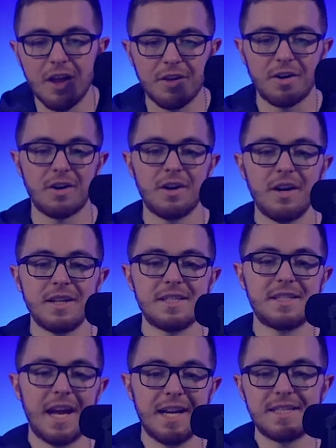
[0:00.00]
other
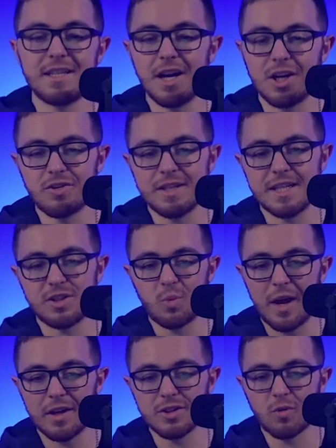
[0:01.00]
states and countries as
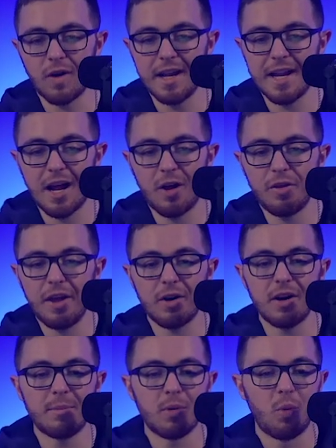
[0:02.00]
well. So right now they're
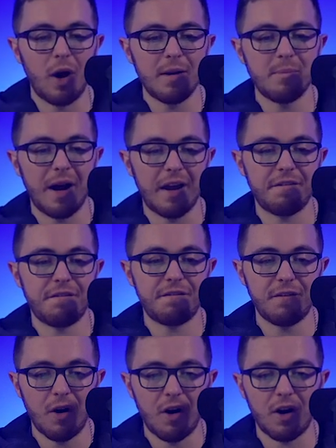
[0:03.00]
number one by
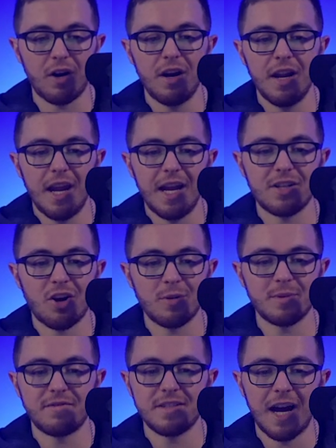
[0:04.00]
far in
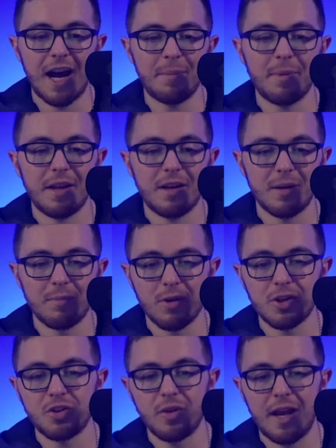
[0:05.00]
terms of top
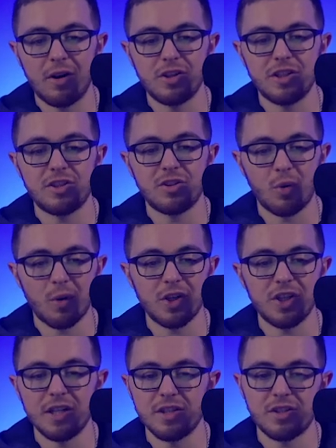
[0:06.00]
commercial energy
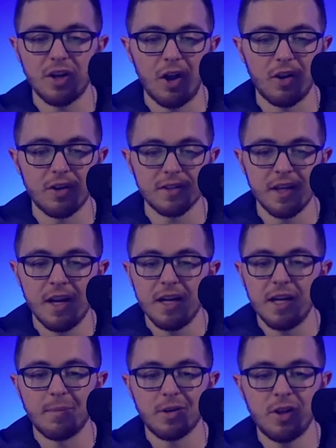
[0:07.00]
storage installers.
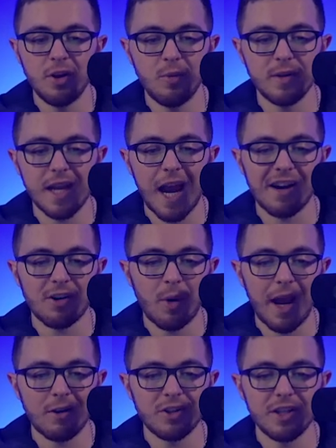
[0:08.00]
Number two is Aero
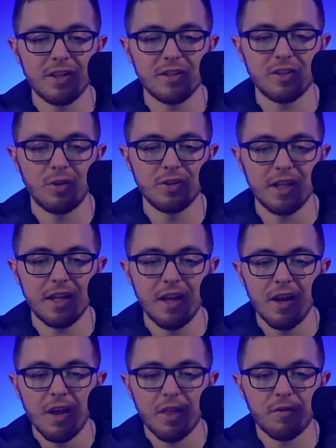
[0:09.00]
Energy Consulting,
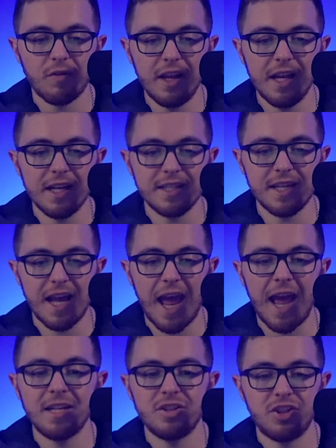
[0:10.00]
three is
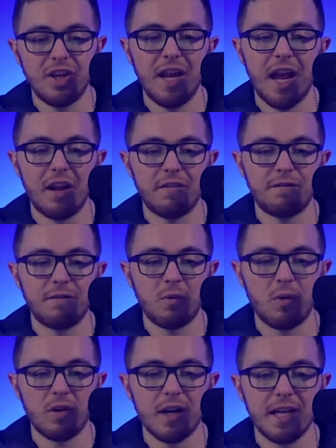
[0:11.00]
Engie, and
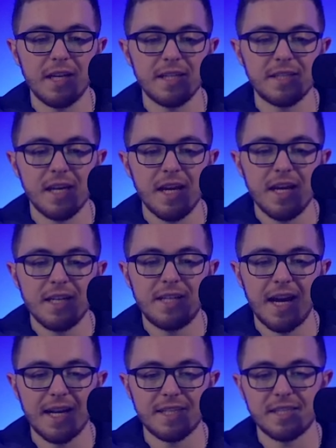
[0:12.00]
four is
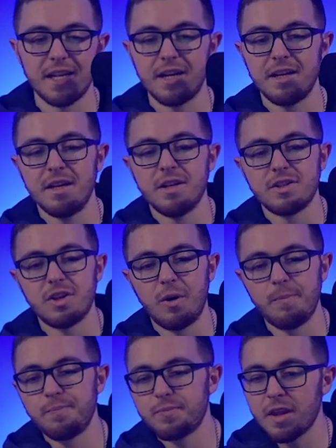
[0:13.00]
Tesla.
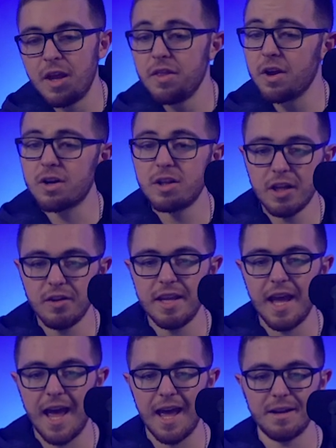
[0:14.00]
So they're
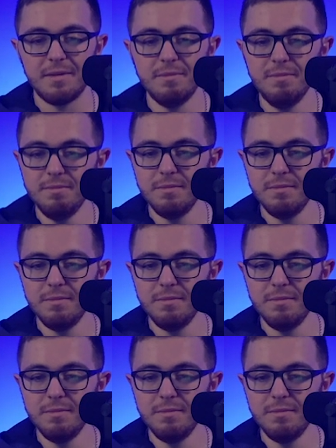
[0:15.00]
clearly ahead